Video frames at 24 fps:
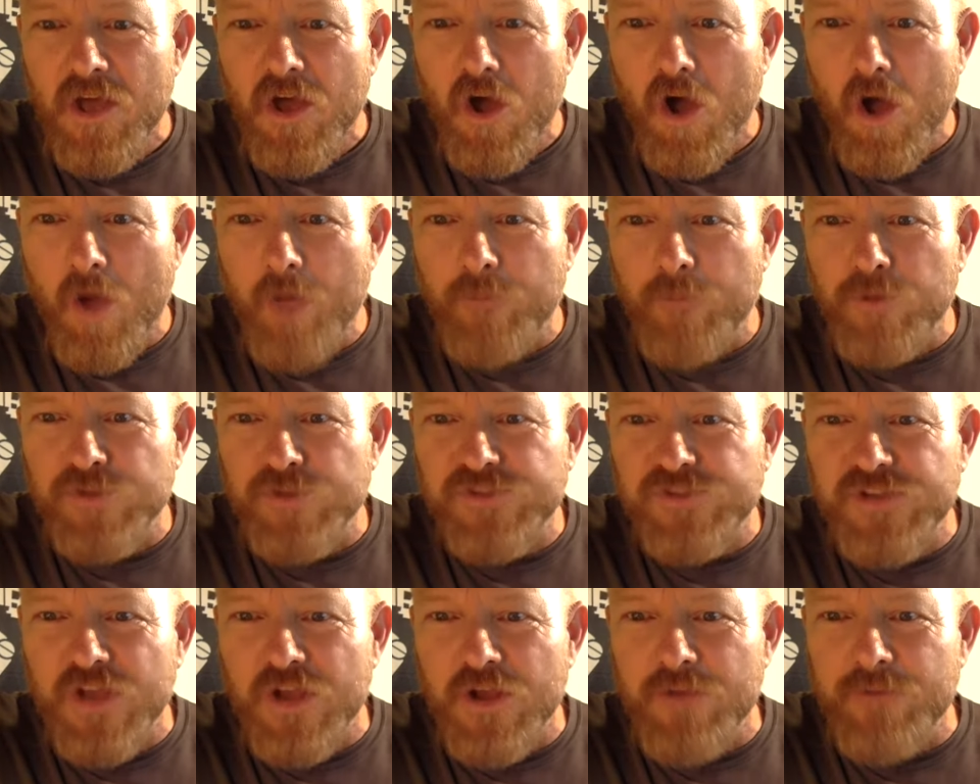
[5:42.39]
I
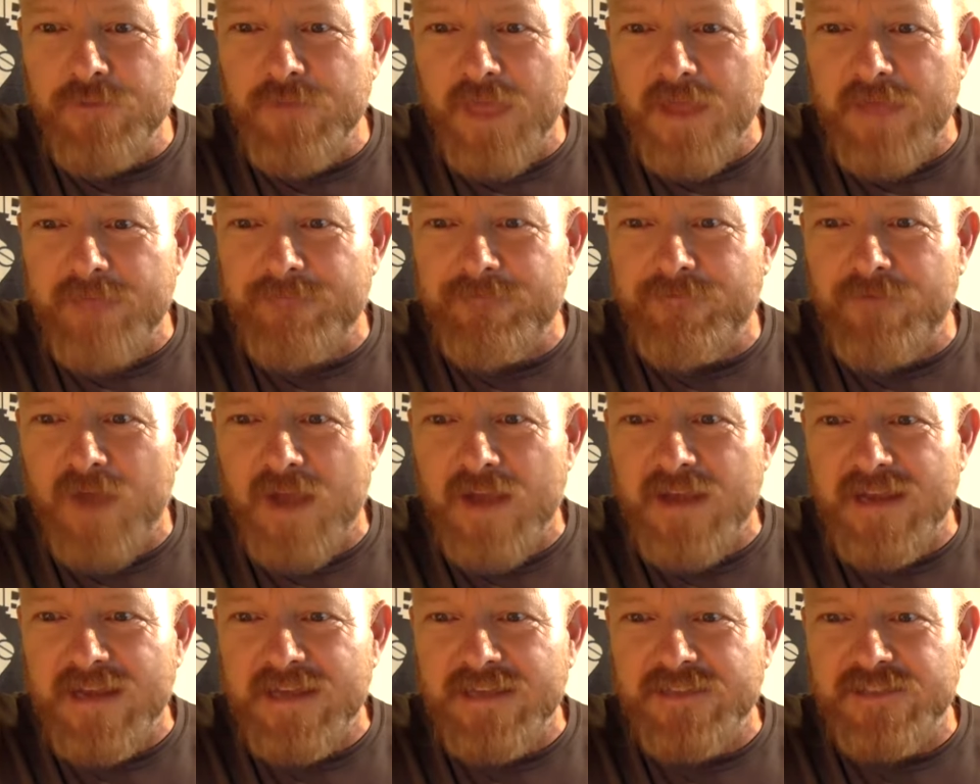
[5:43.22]
presume they
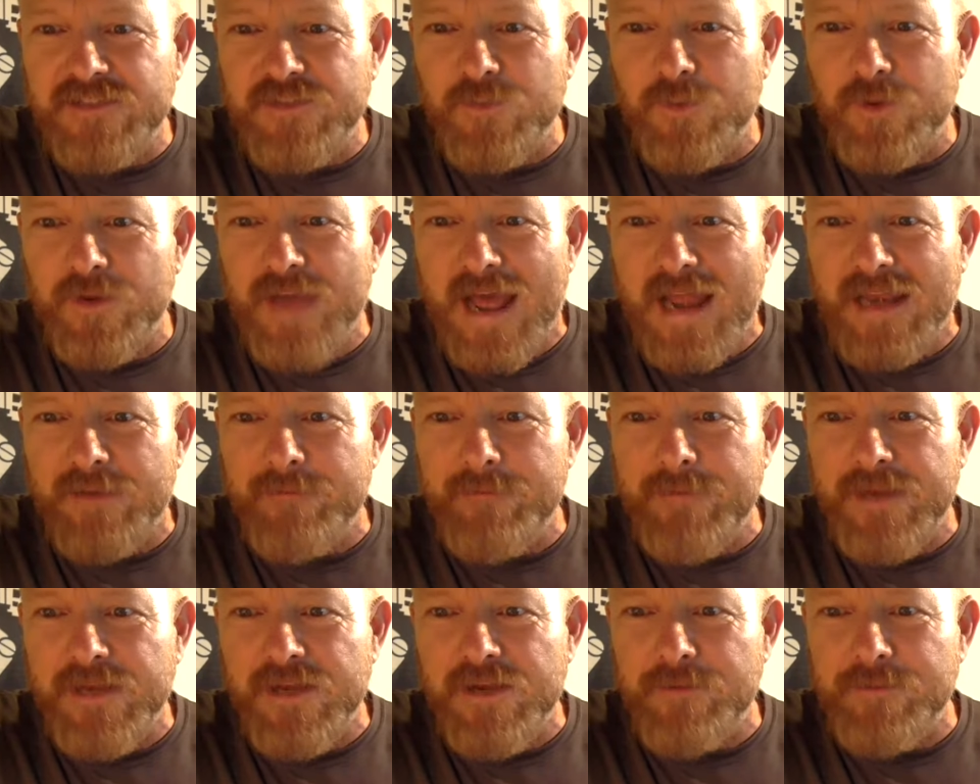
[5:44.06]
thread into an
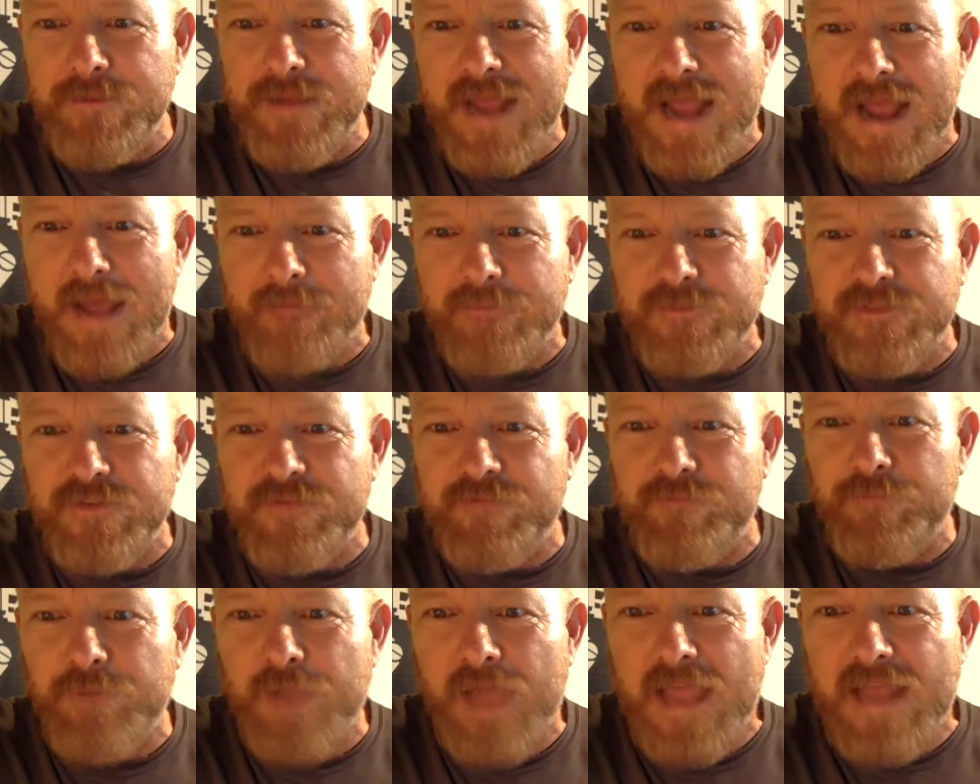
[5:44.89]
aluminium
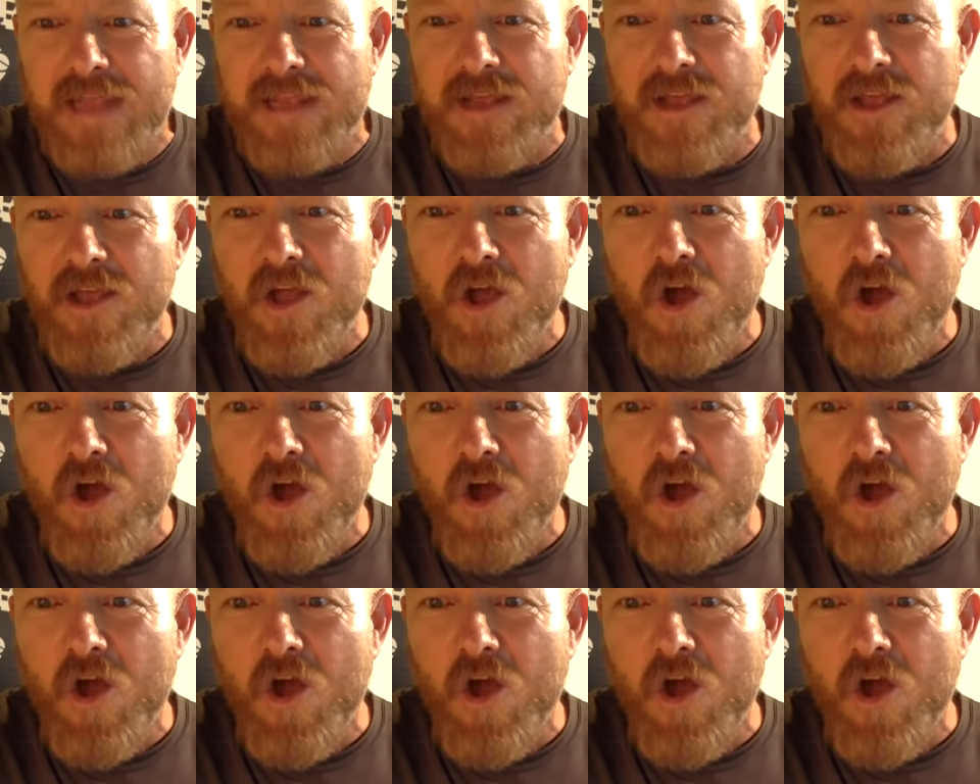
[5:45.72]
captive plate